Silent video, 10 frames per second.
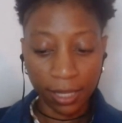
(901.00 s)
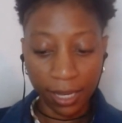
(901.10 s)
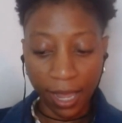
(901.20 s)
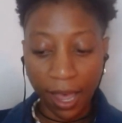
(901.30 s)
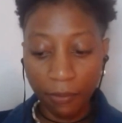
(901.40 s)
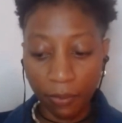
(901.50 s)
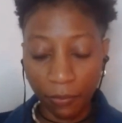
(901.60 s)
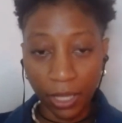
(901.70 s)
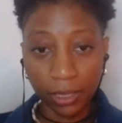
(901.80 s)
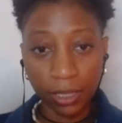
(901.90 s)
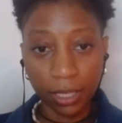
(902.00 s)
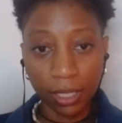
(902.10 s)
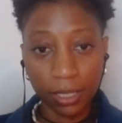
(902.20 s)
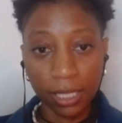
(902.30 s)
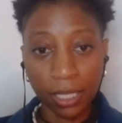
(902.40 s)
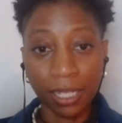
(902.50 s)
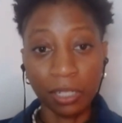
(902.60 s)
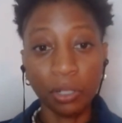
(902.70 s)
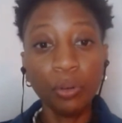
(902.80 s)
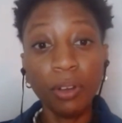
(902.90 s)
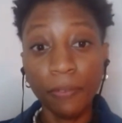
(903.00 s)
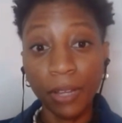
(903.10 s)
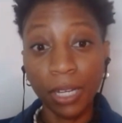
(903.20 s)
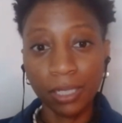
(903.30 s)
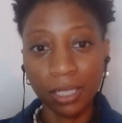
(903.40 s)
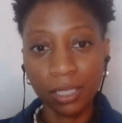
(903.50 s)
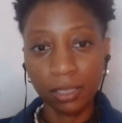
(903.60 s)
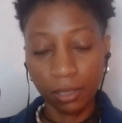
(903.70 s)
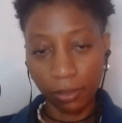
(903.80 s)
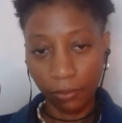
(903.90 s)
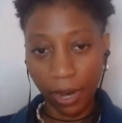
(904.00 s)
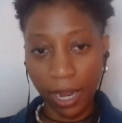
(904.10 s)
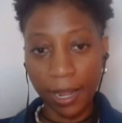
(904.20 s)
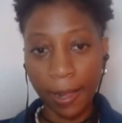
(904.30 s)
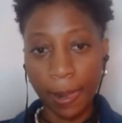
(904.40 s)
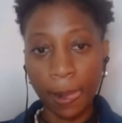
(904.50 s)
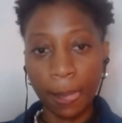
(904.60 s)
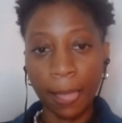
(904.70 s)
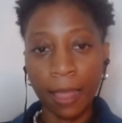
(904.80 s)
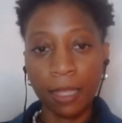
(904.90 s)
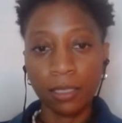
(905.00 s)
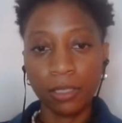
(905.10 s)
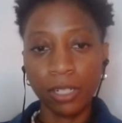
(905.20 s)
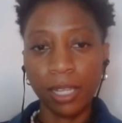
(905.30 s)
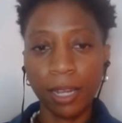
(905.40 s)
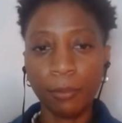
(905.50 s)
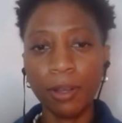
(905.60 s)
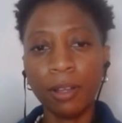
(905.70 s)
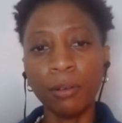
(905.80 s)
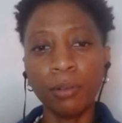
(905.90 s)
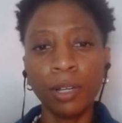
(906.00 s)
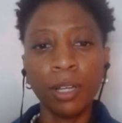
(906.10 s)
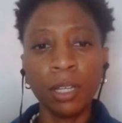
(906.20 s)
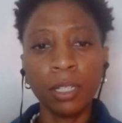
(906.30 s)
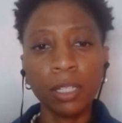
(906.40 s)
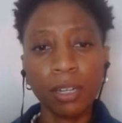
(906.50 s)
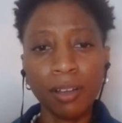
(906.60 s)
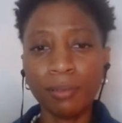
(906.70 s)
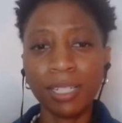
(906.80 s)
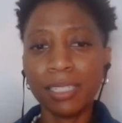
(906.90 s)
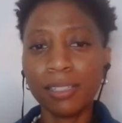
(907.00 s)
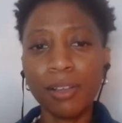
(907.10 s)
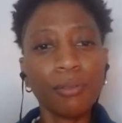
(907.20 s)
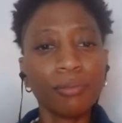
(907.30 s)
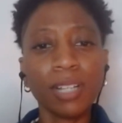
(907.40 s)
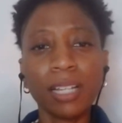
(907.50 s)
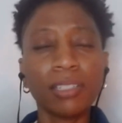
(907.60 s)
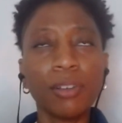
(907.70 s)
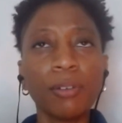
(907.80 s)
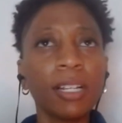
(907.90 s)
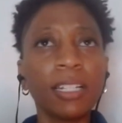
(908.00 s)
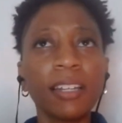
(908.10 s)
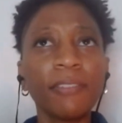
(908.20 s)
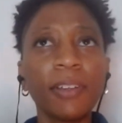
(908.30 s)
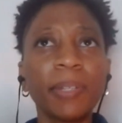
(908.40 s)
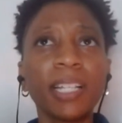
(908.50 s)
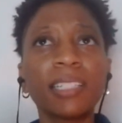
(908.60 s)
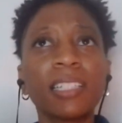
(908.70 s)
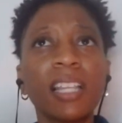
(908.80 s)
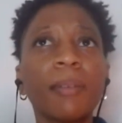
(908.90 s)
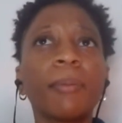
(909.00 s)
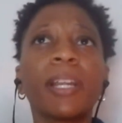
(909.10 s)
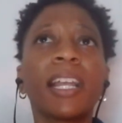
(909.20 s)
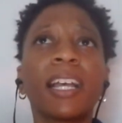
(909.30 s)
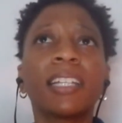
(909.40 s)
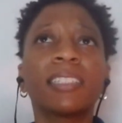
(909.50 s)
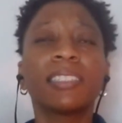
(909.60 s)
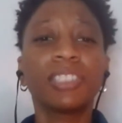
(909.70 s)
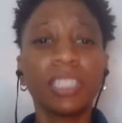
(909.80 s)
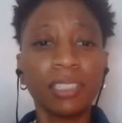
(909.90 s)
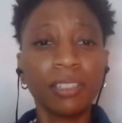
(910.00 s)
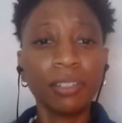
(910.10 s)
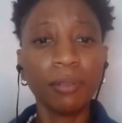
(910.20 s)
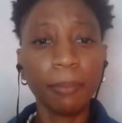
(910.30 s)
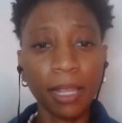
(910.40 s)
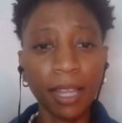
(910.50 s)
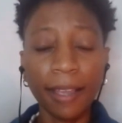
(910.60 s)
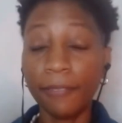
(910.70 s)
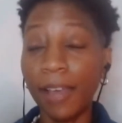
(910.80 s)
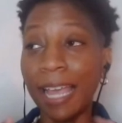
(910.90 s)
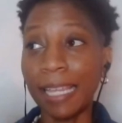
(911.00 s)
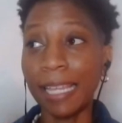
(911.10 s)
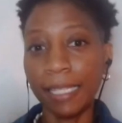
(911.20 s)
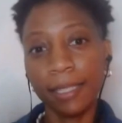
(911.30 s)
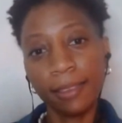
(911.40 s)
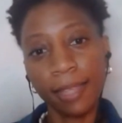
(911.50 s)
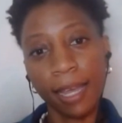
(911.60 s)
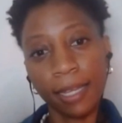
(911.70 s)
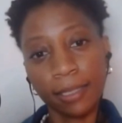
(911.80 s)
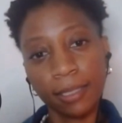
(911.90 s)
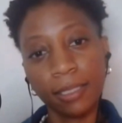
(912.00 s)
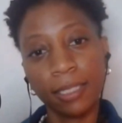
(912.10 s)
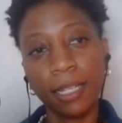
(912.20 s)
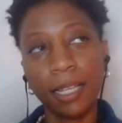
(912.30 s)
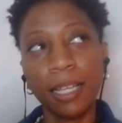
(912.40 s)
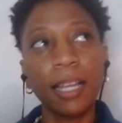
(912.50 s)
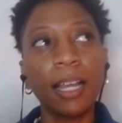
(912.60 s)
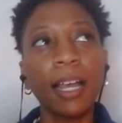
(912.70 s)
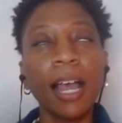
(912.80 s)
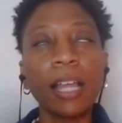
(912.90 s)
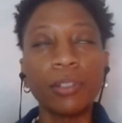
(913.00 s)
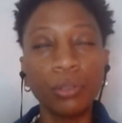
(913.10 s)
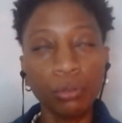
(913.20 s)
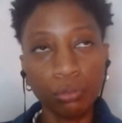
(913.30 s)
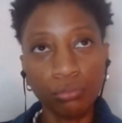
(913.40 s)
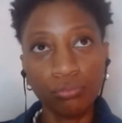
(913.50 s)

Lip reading: they have affected us and they do affect us, right? So you're like, well, that's totally different because the celebrity ain't got shit to do with my life. I get that. I do.